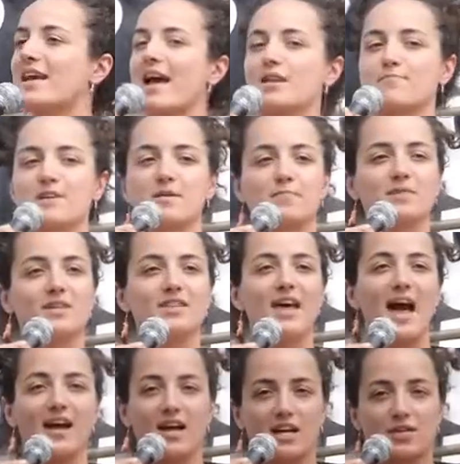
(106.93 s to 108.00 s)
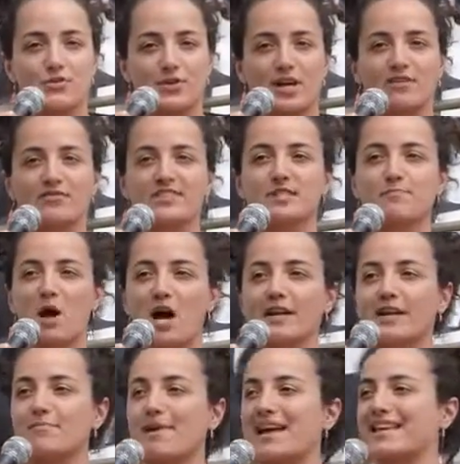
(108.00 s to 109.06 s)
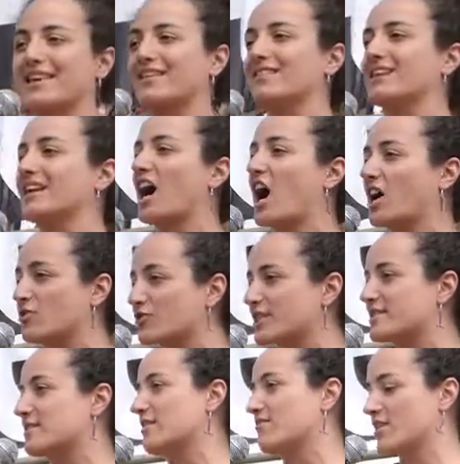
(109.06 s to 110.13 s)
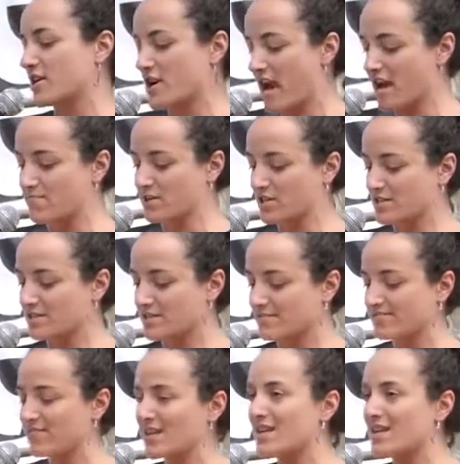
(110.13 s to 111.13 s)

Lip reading: and people in that country have responded by killing hundreds of their neighbors.